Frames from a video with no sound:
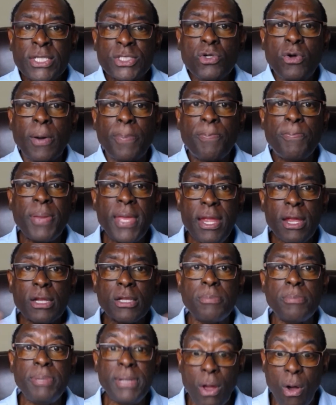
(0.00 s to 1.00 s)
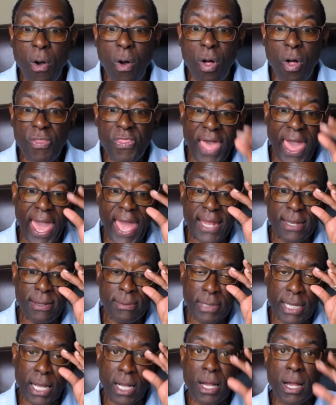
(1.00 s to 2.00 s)
to appear to be all that,
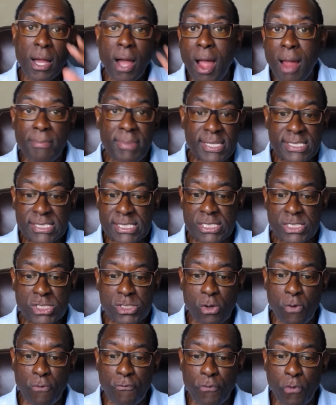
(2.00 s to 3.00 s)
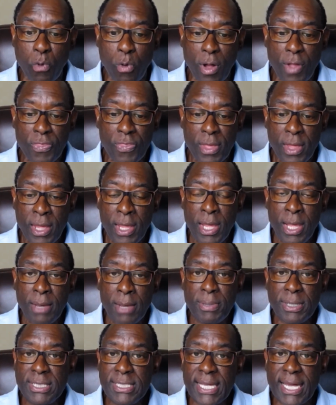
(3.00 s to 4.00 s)
their garments and so forth.
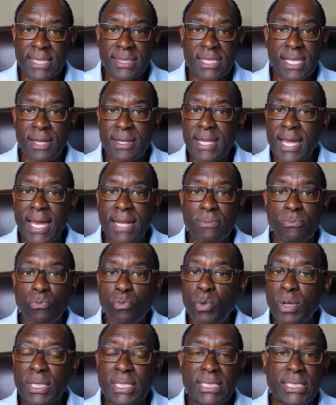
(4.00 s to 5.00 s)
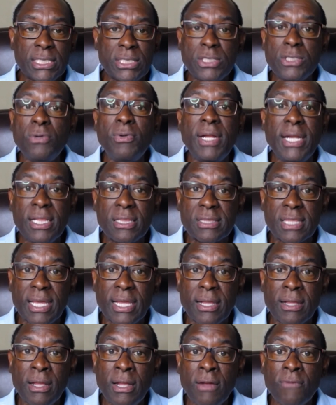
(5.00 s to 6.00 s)
But yet they're not willing to do
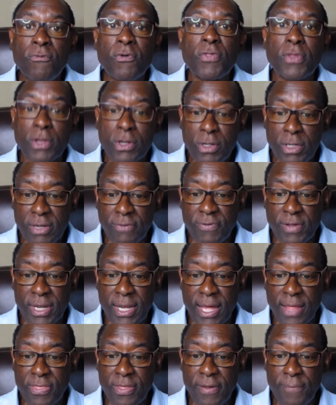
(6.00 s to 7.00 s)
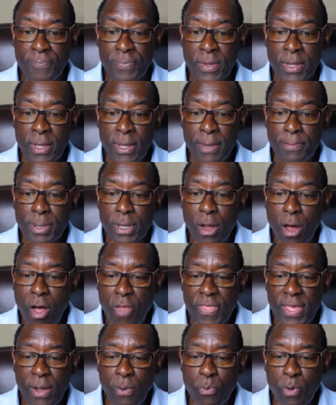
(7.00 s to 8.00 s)
anything for the good of another. But all
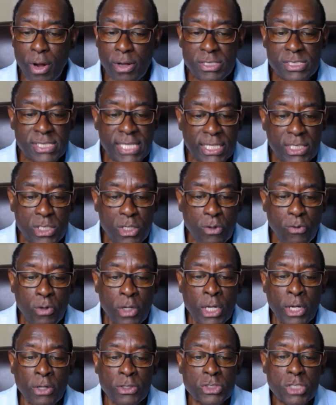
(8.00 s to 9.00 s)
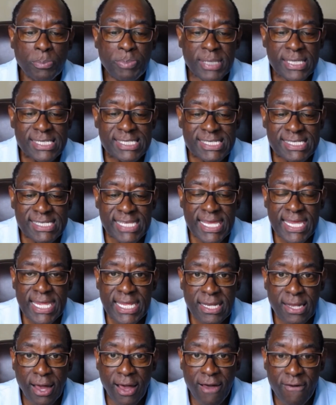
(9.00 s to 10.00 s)
their works they do to be
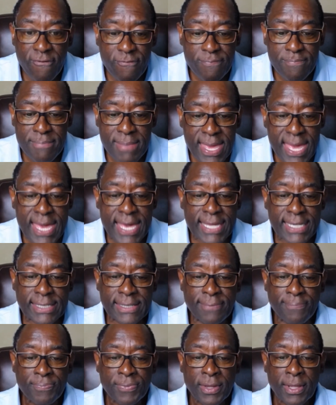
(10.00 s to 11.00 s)
seen of men.